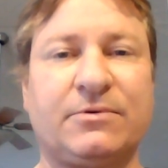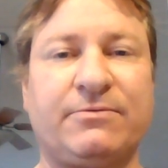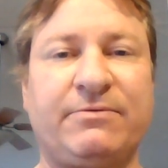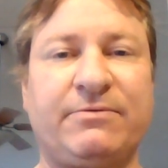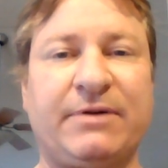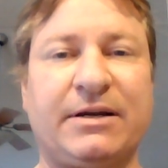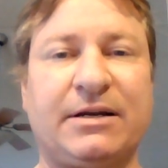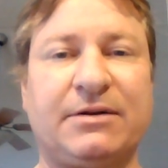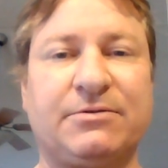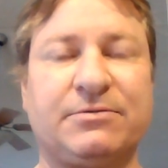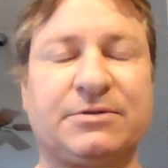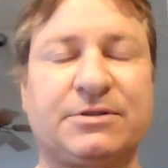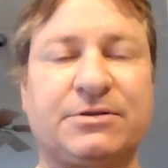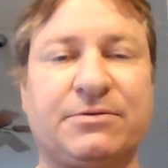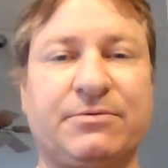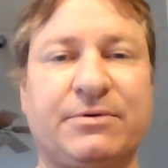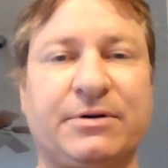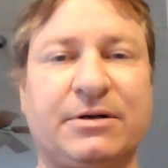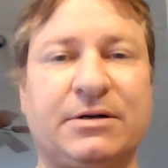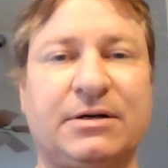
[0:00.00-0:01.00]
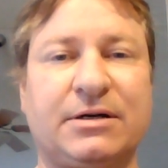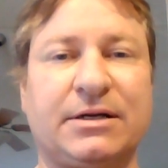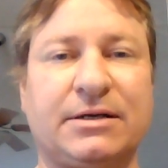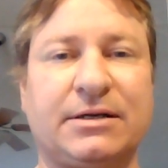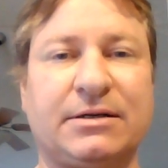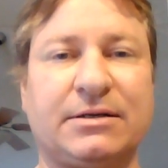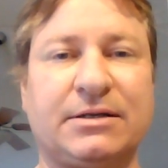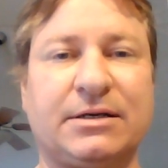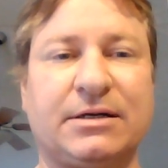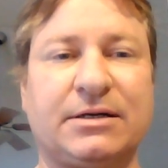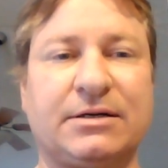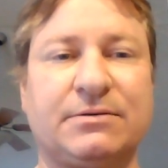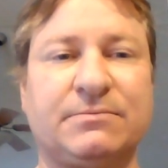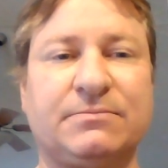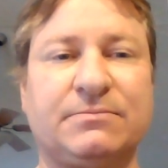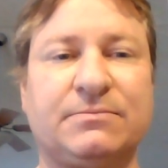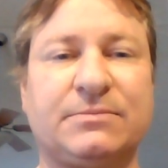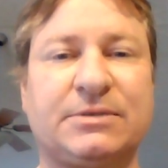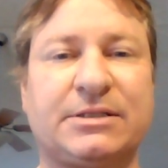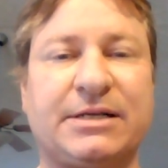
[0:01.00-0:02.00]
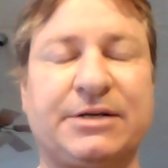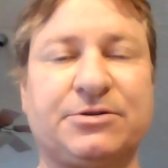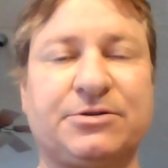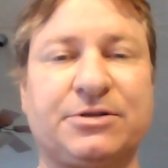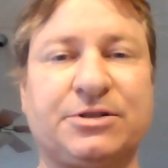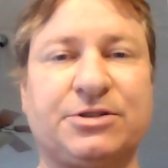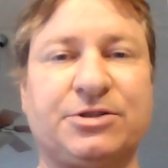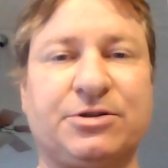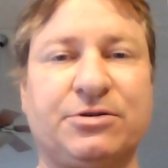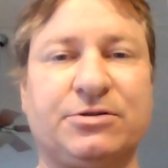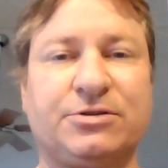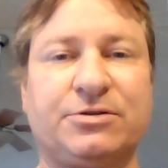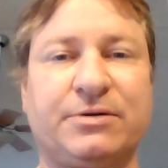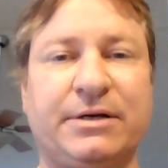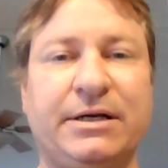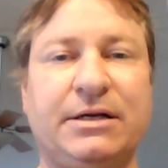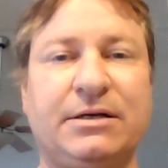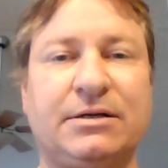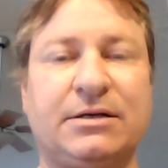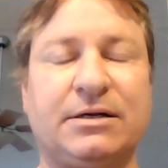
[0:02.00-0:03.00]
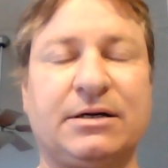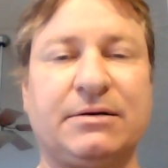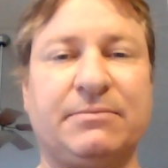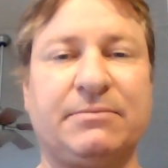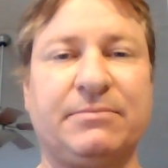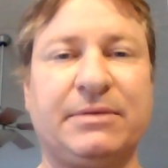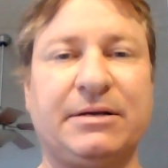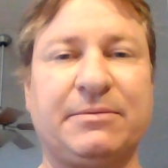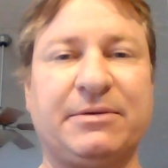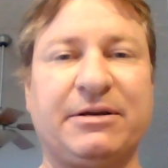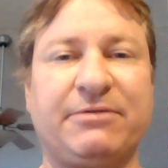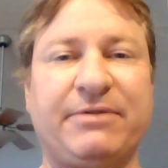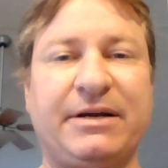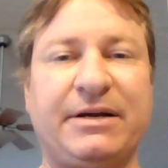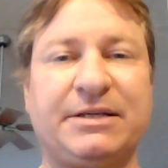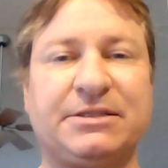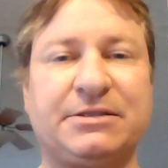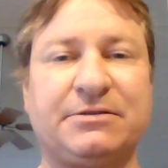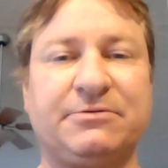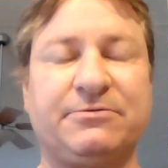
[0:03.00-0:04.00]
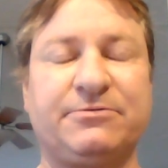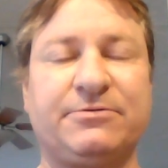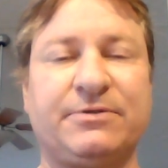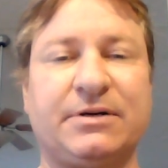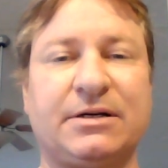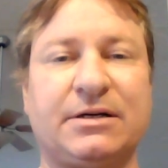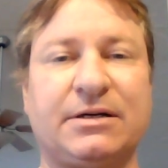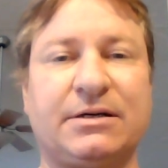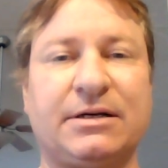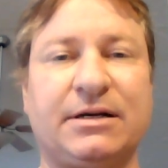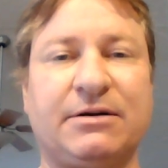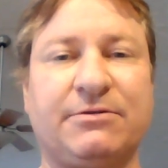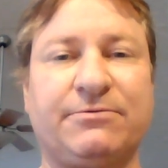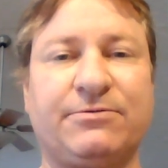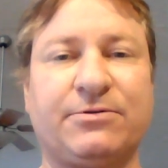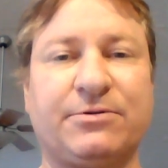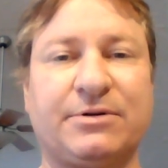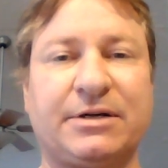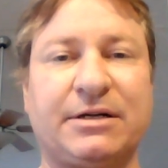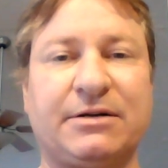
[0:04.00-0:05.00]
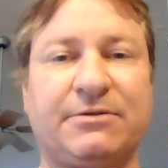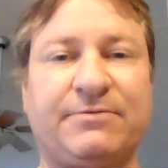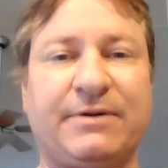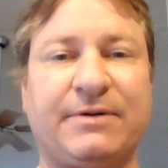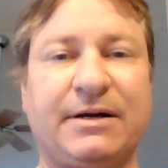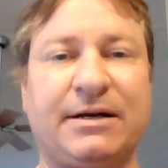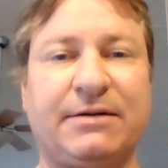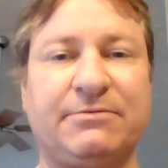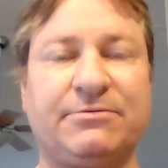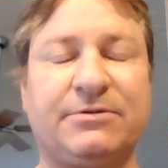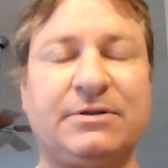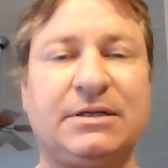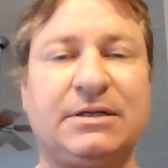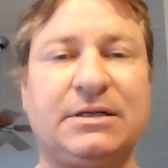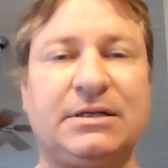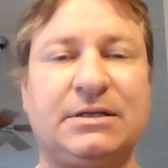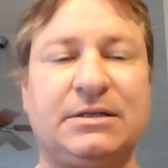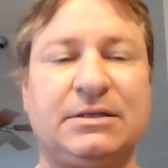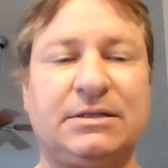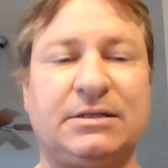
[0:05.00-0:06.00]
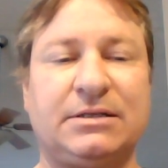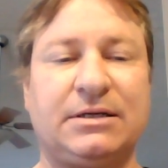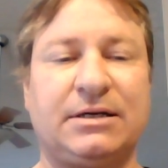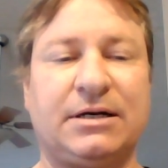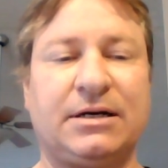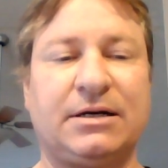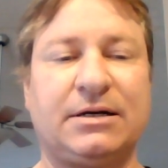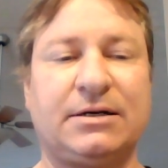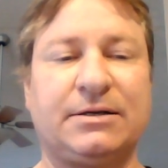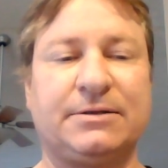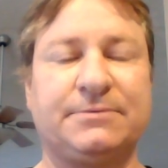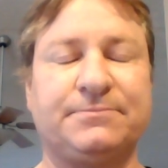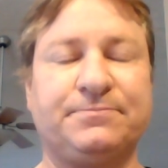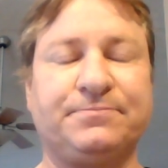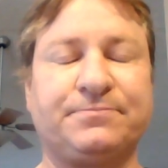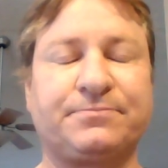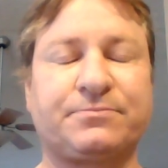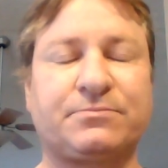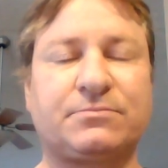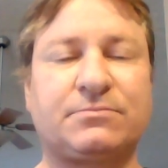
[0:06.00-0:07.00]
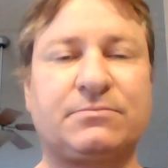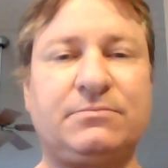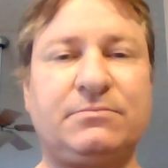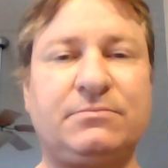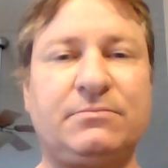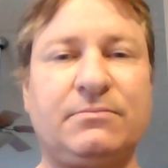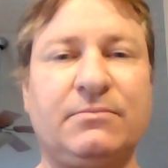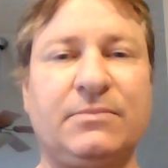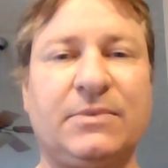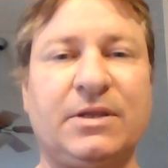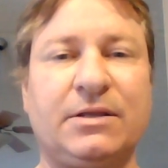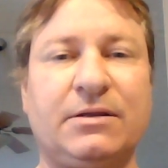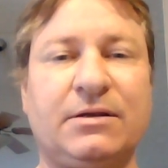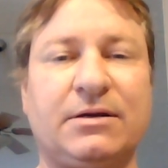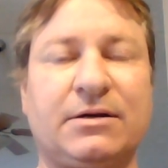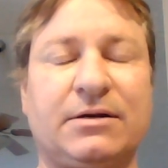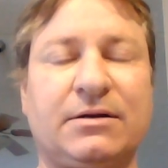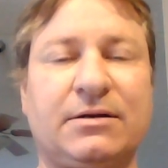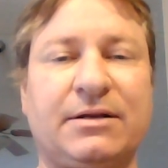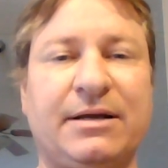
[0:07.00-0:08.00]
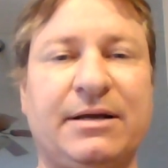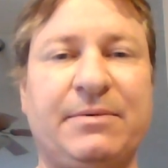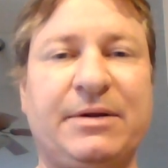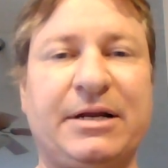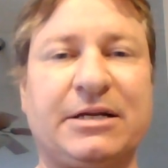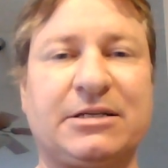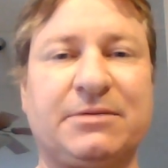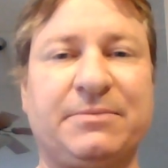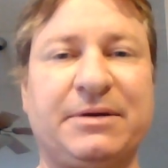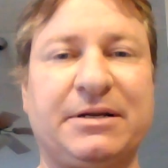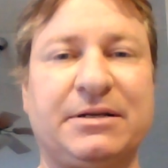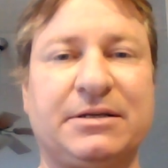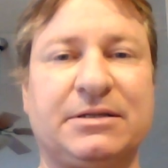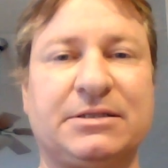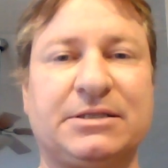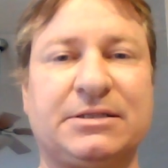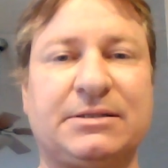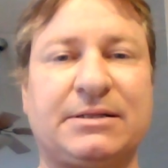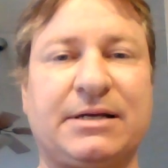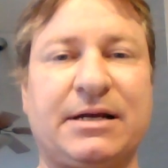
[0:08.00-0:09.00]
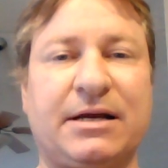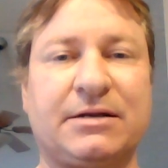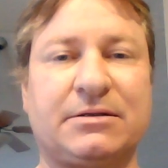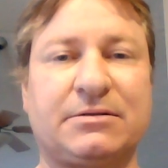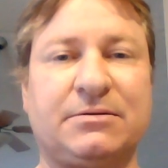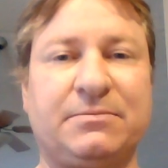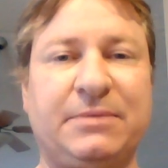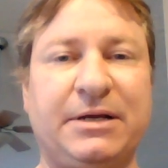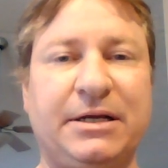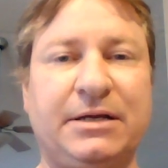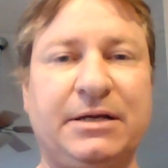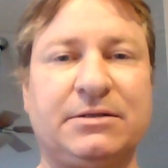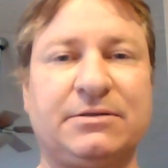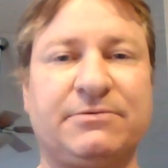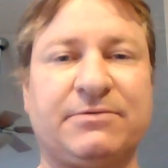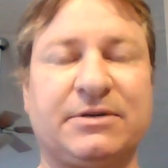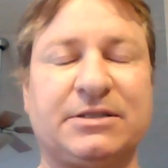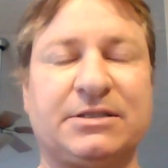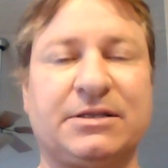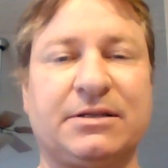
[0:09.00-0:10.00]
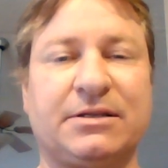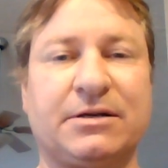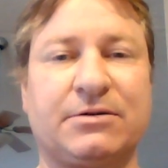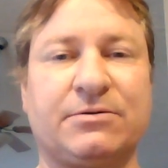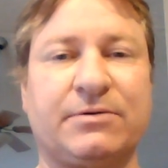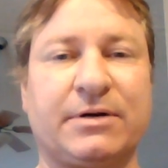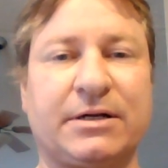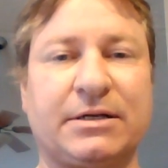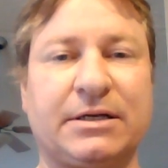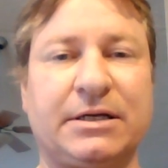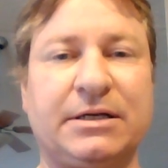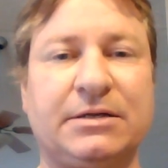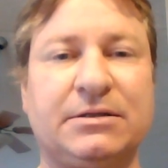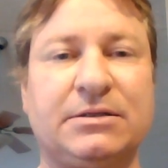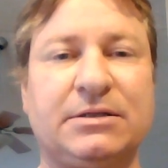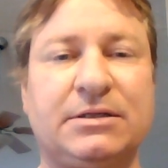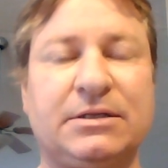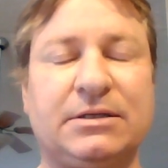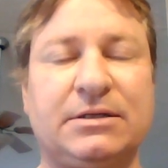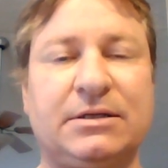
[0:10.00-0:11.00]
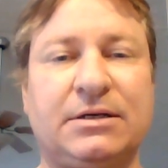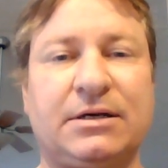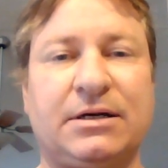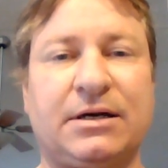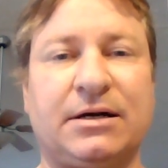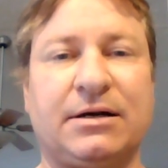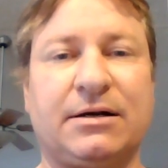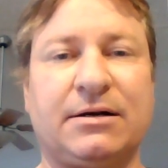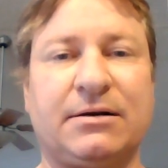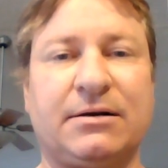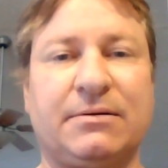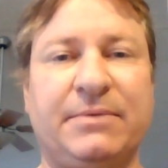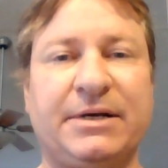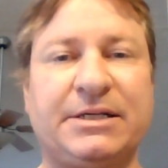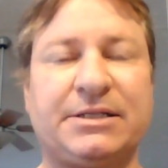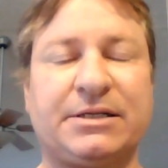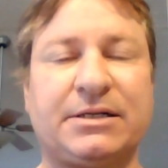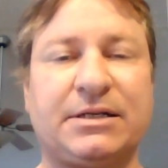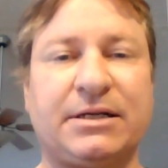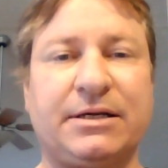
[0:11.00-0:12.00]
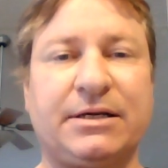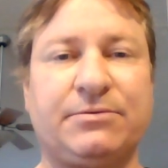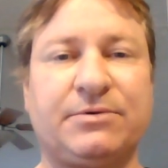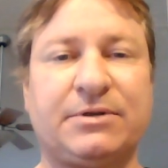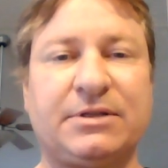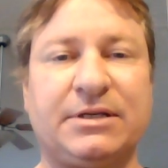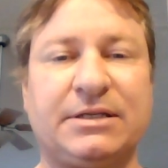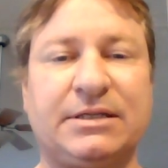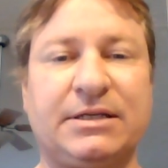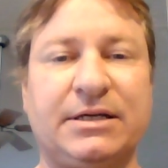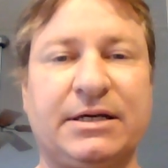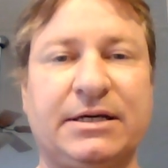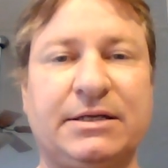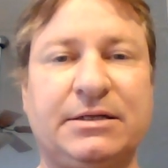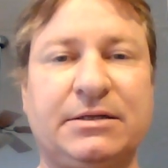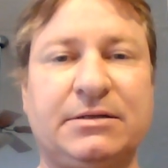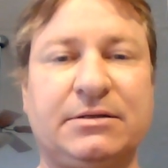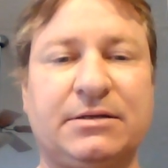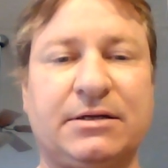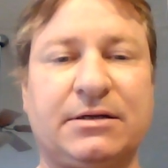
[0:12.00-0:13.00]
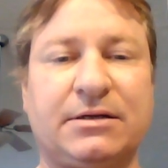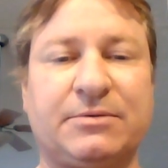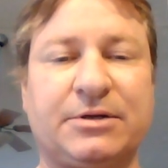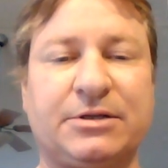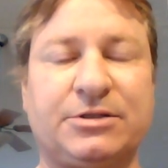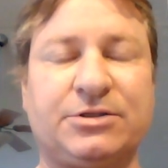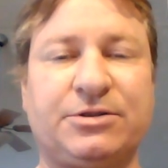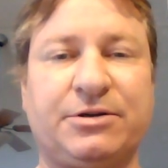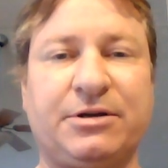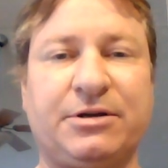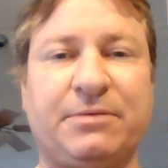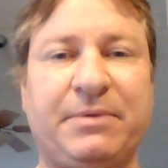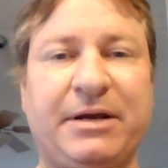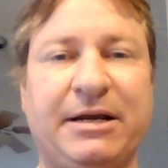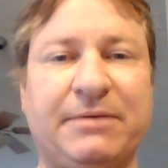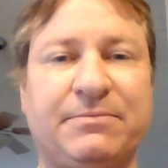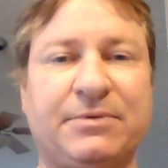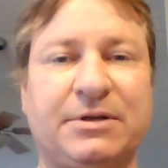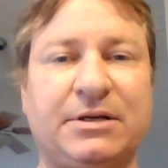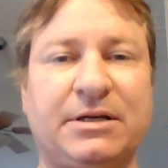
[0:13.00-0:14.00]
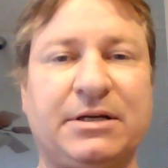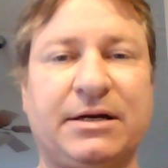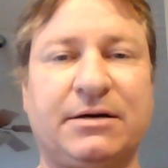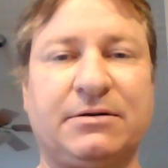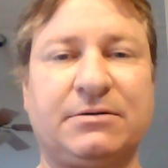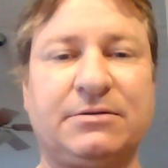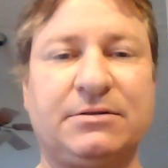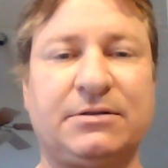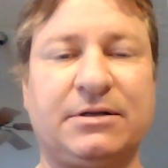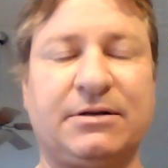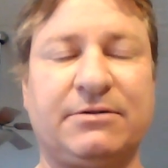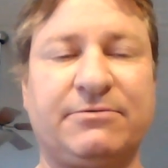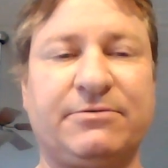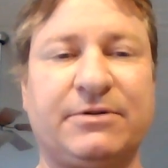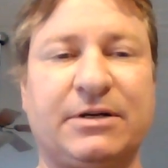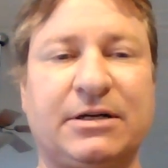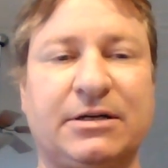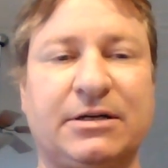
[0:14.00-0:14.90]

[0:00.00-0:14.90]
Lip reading: found out what's going on and scheduled a surgery, minimally invasive L4 to L5 laminectomy and discectomy, if I said that correctly. Basically what they did, and I'm going to show you a pamphlet now of